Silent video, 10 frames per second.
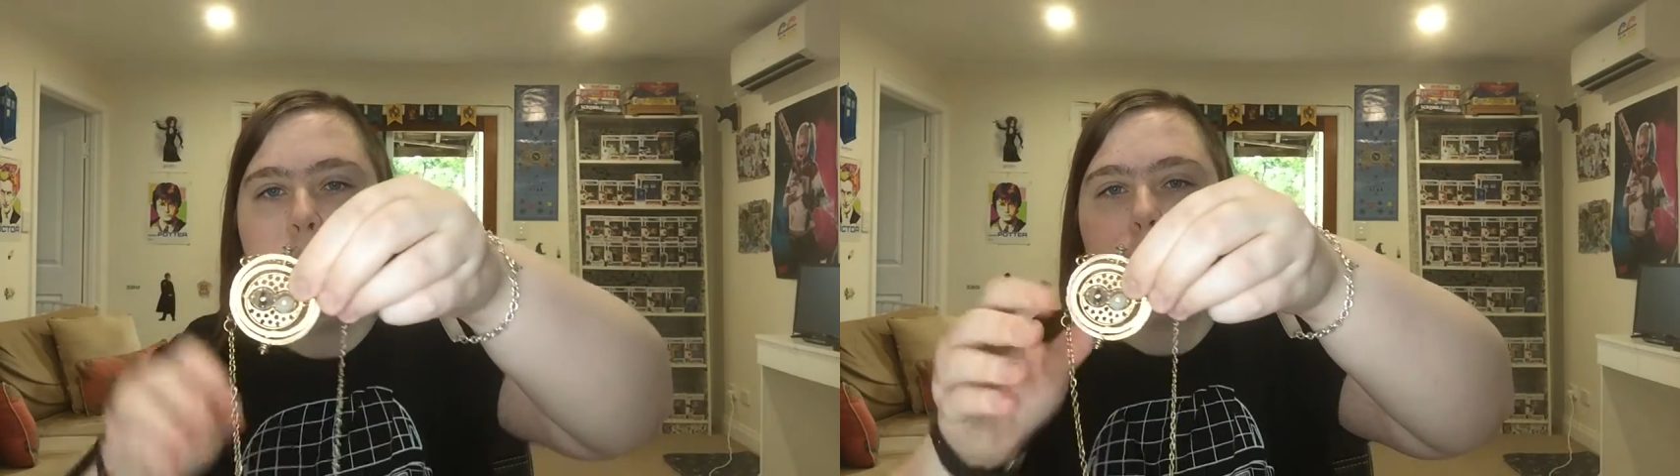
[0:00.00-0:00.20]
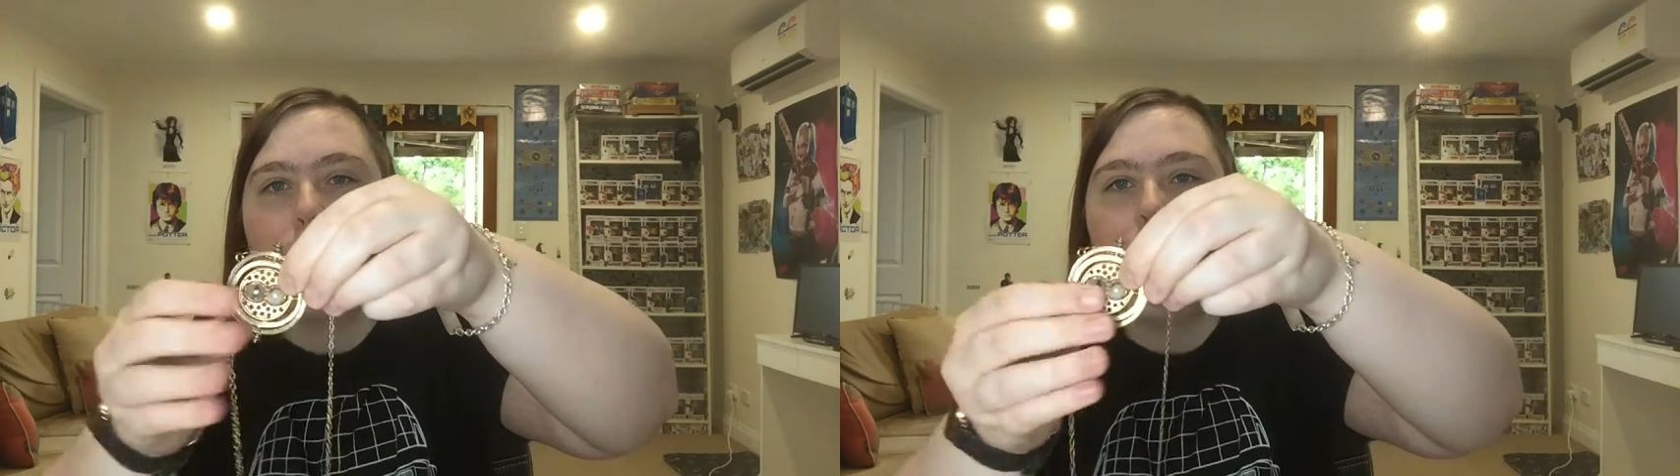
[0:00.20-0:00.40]

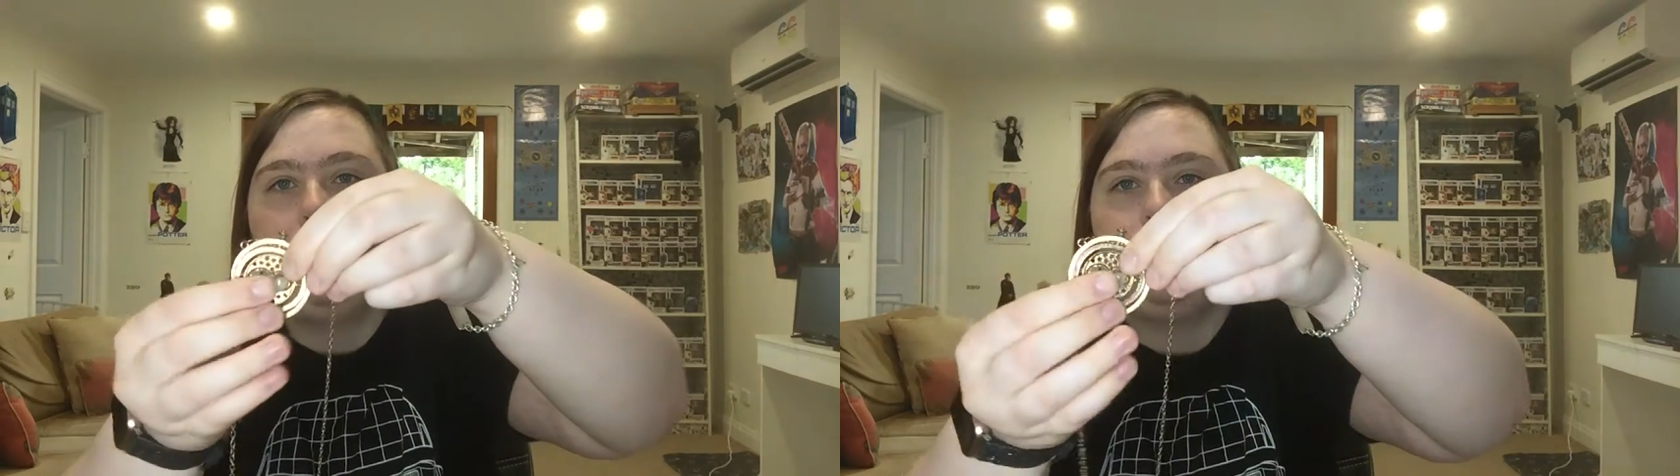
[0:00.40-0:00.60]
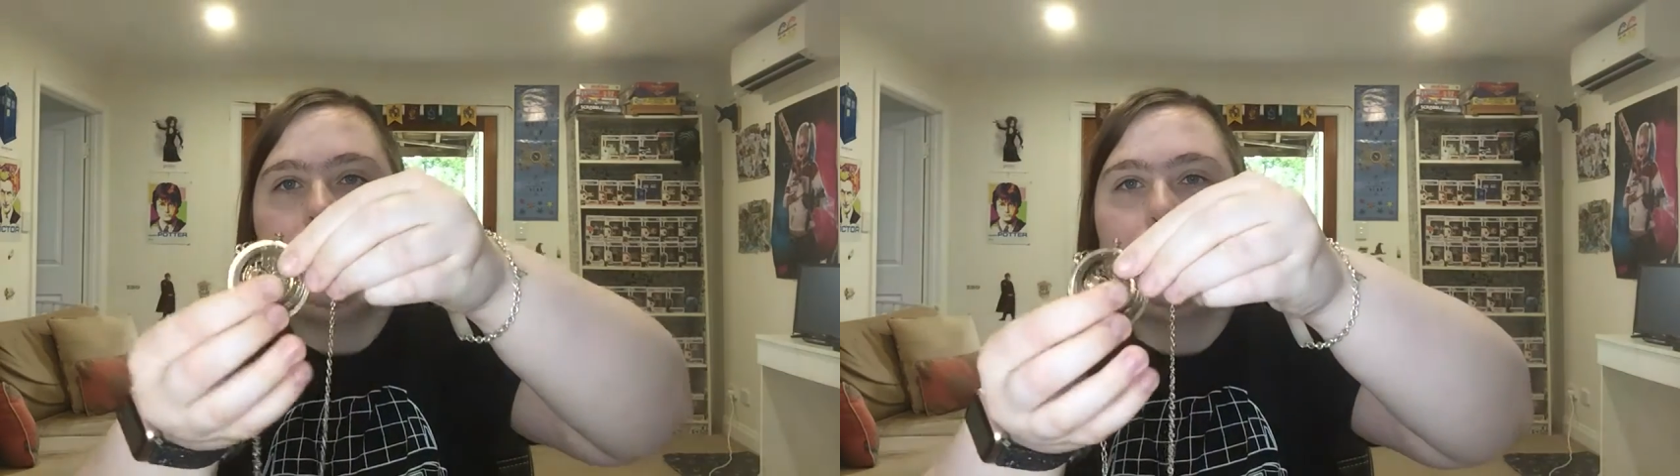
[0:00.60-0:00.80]
It's
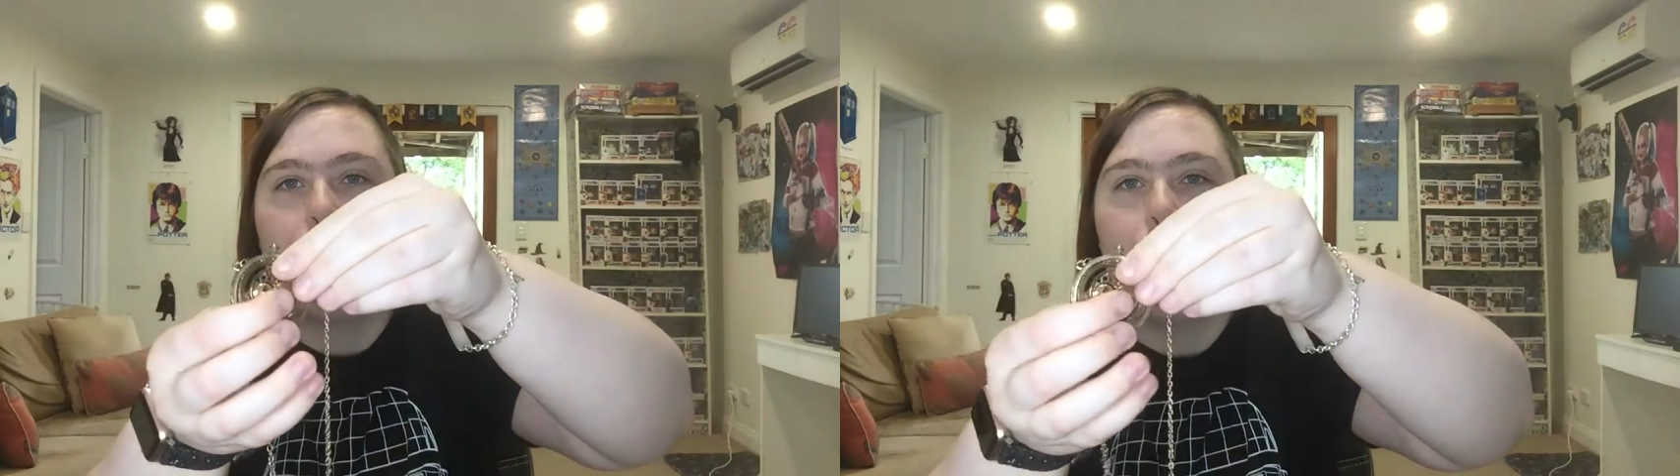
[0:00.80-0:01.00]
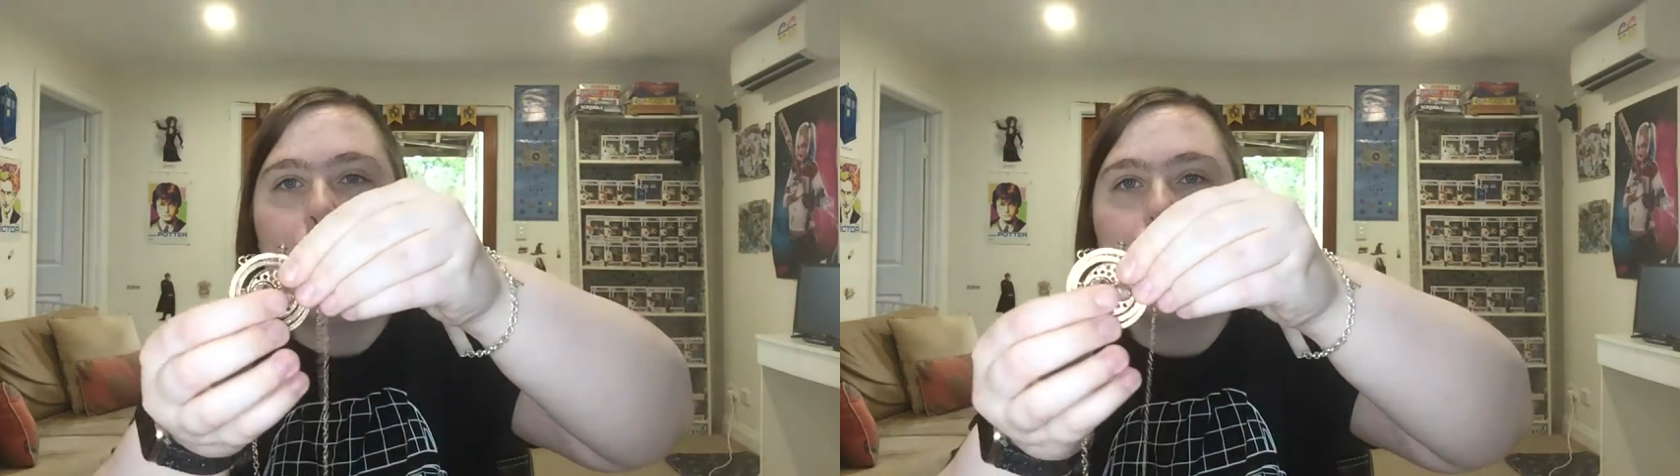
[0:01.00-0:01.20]
really, really
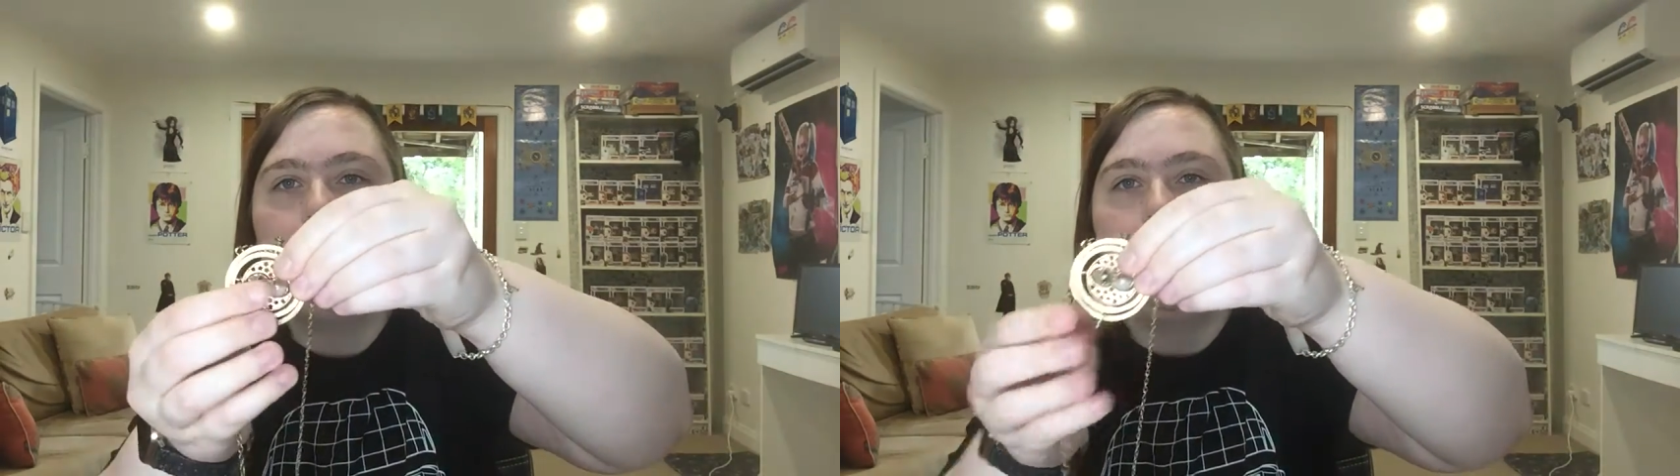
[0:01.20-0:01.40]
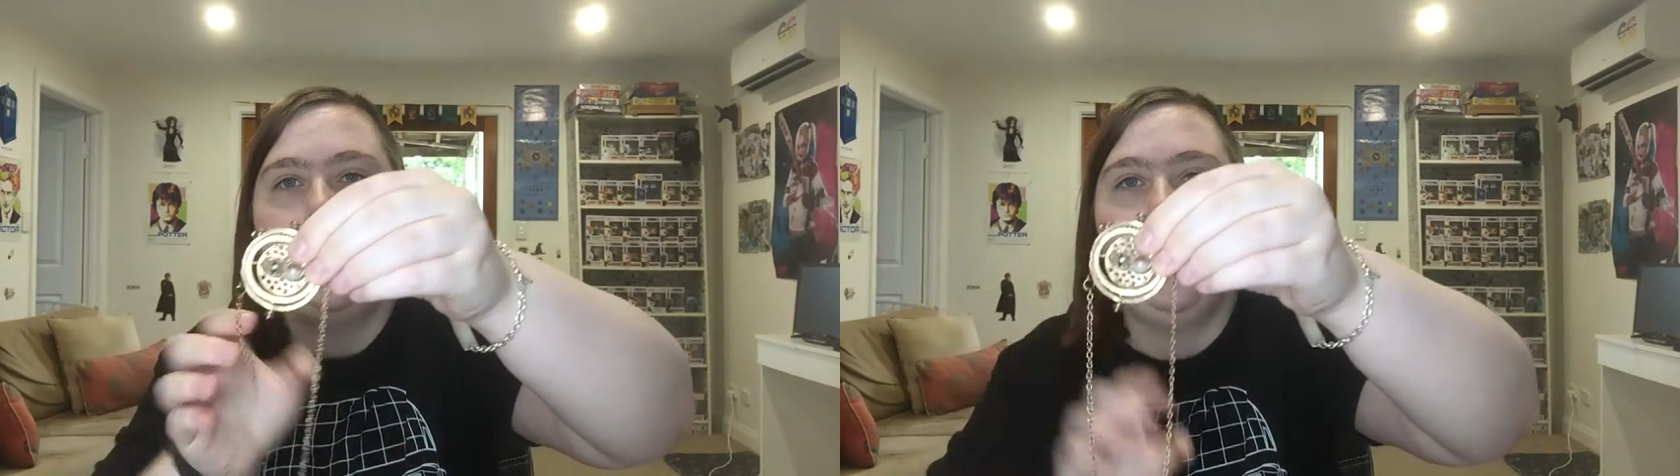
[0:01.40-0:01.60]
cool.